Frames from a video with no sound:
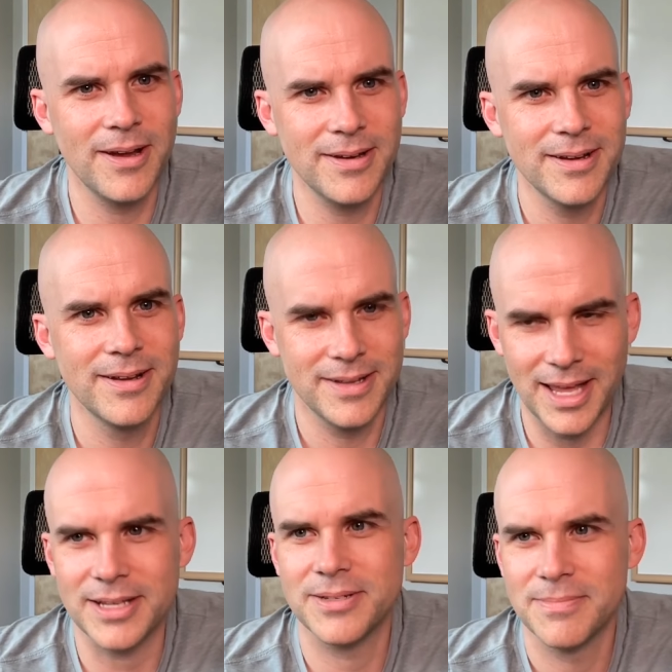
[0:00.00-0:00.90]
Right?
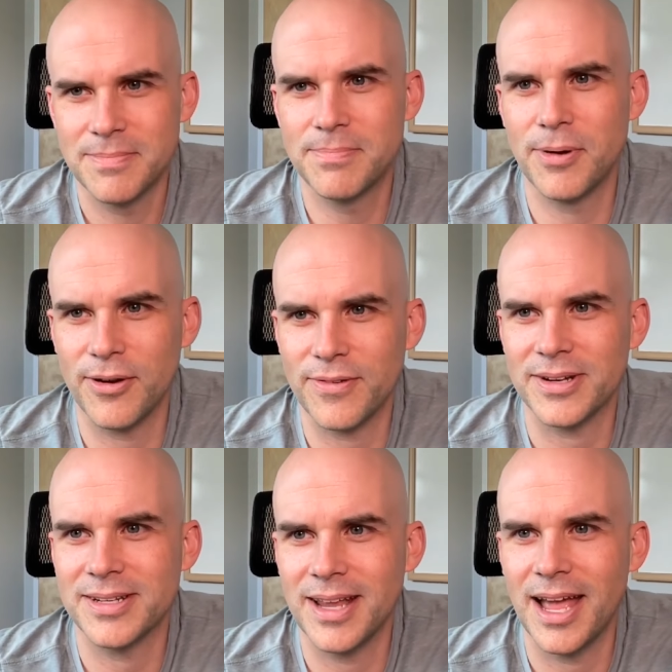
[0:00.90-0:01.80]
Yes.
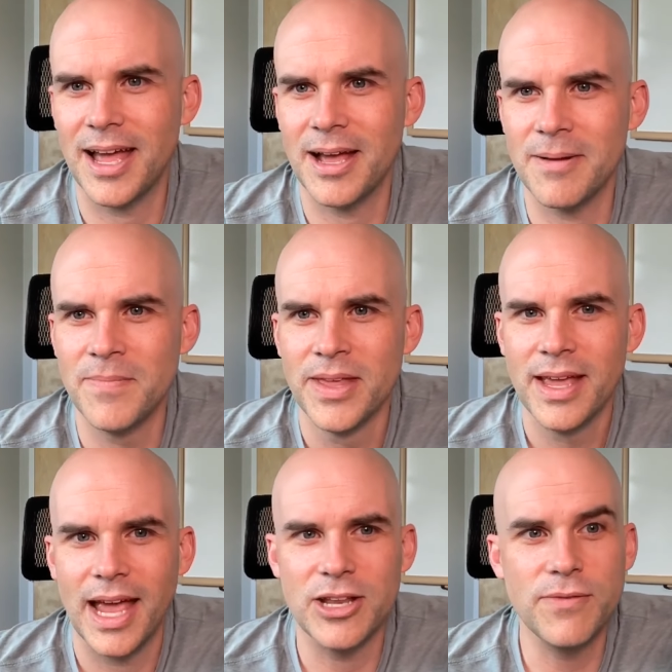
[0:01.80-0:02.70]
Perfect. And
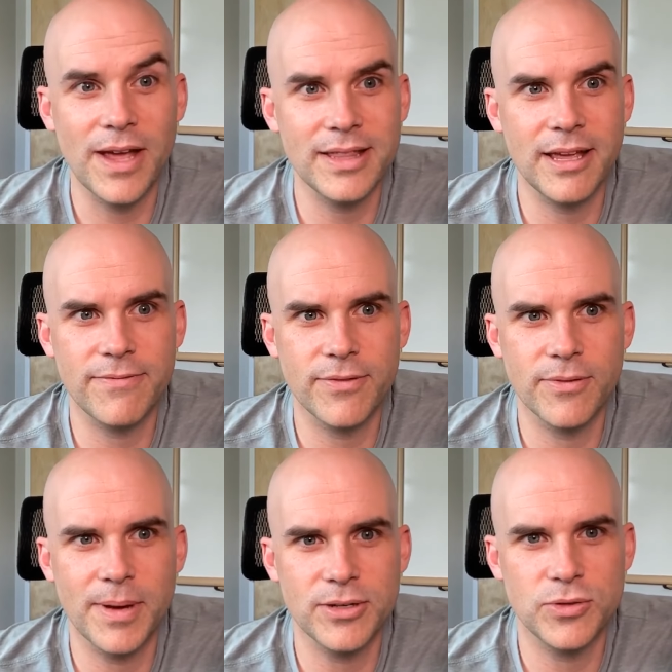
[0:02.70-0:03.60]
you've had that
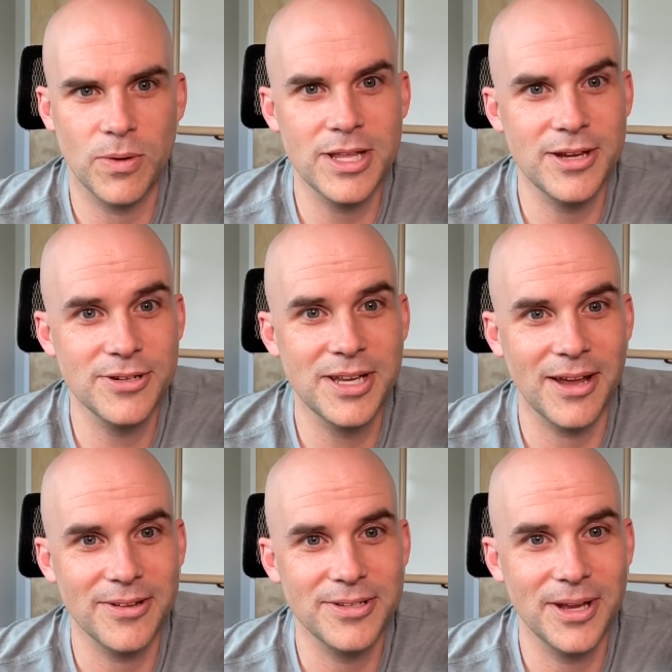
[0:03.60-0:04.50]
for about 20 years
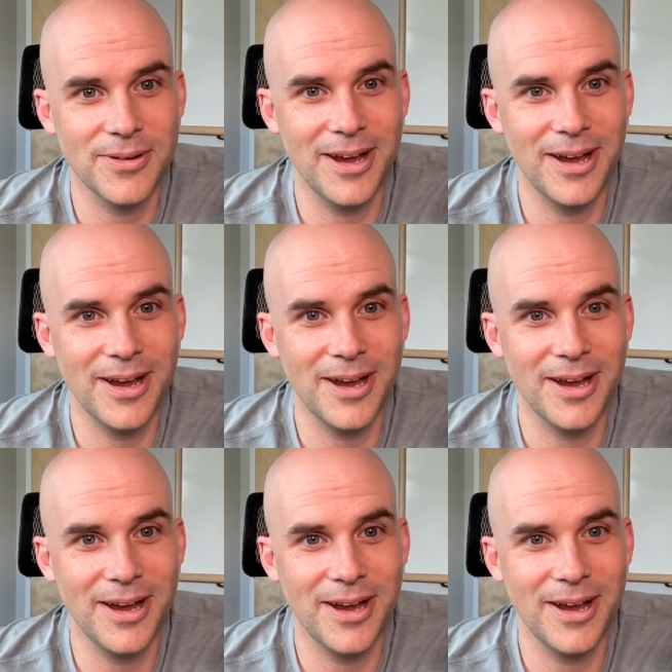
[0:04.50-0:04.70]
now, you said,